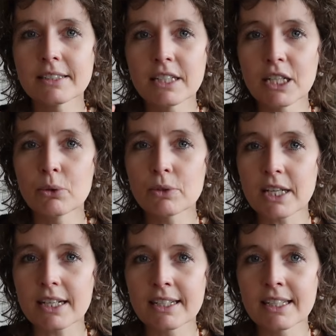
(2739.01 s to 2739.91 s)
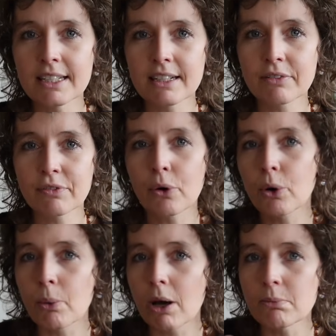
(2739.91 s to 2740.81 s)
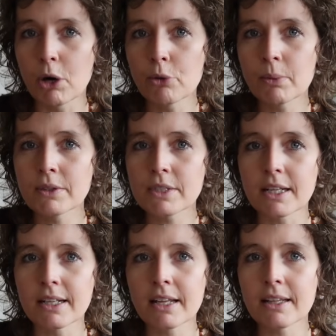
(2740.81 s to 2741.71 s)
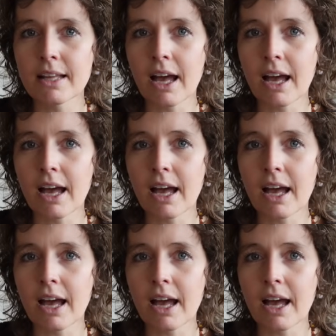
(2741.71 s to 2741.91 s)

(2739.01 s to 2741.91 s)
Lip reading: the new technique for one moment and then